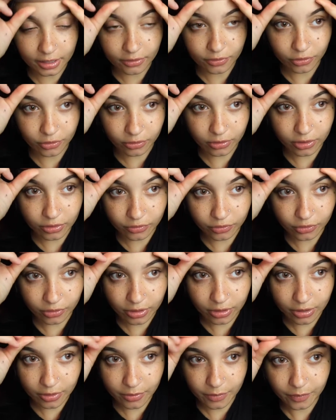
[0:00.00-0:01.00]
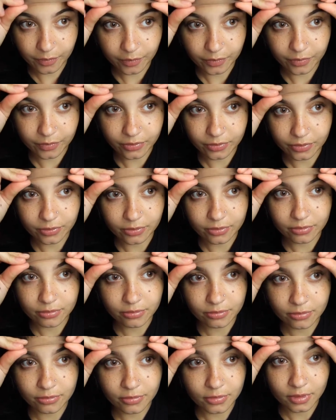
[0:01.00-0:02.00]
for real, for real.
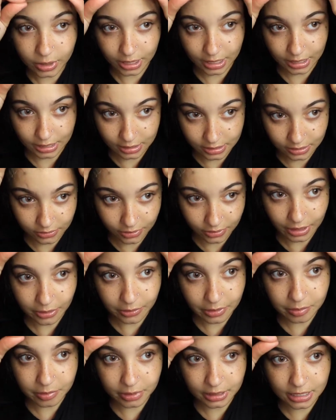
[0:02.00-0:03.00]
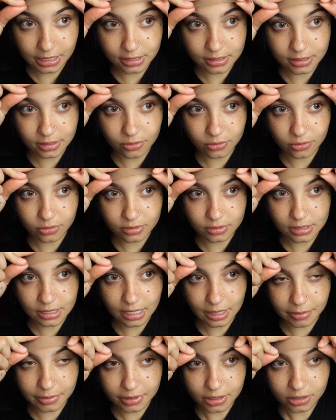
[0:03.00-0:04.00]
Okay, so now we place it on
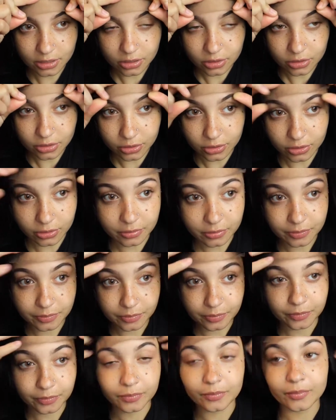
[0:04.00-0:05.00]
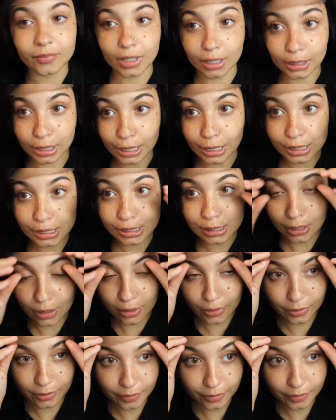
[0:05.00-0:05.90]
top of the glue, like so.